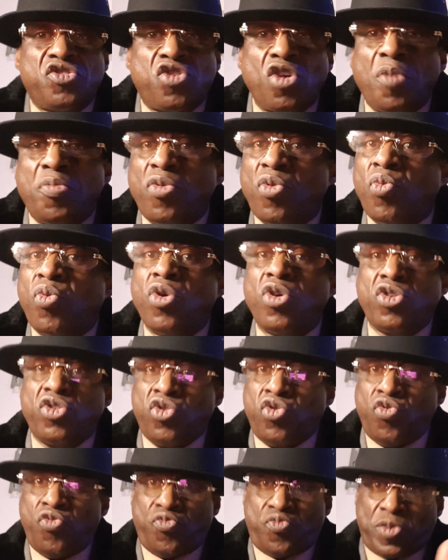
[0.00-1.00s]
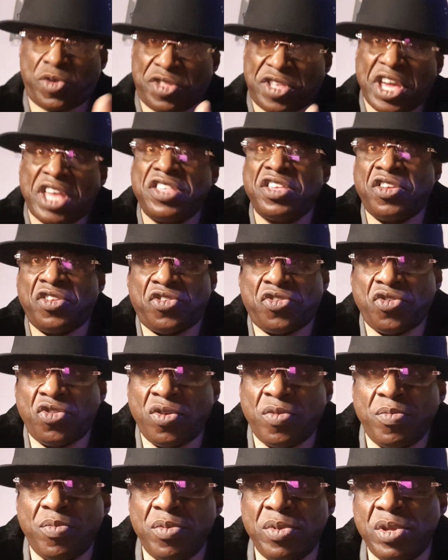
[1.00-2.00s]
double what you've presented to
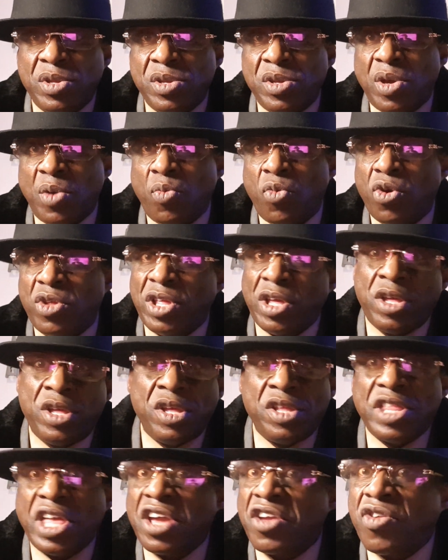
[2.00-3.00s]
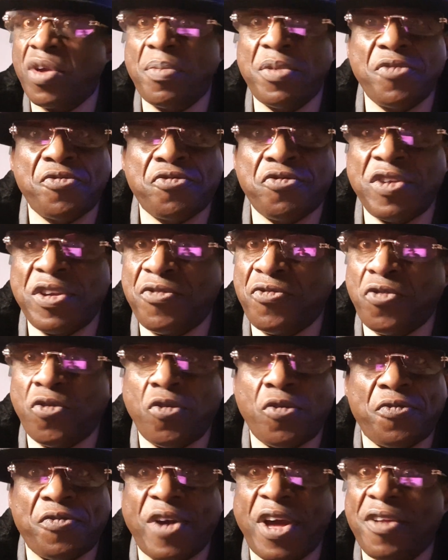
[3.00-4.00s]
them. And what they can double it 3,
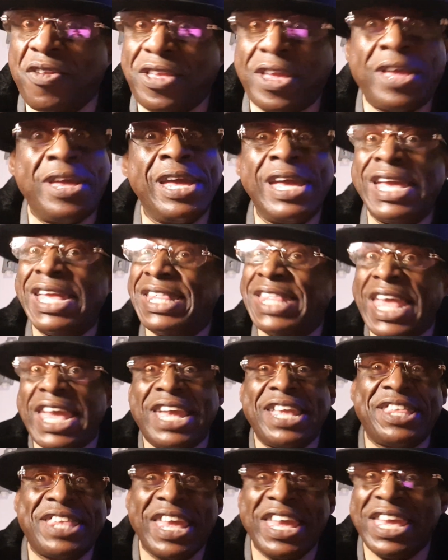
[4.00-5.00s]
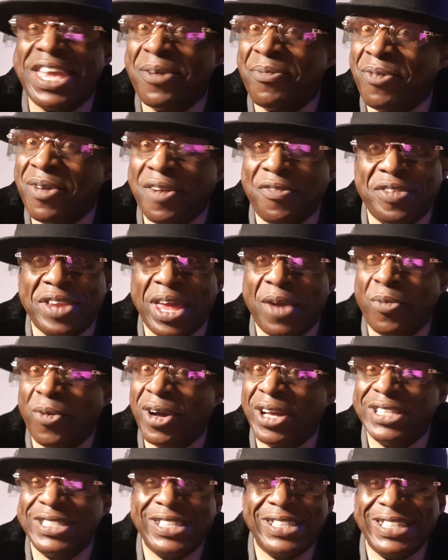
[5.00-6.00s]
4, 5. They can take it wherever they
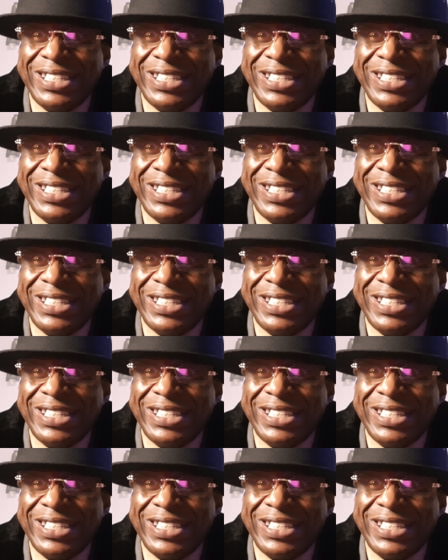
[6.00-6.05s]
want.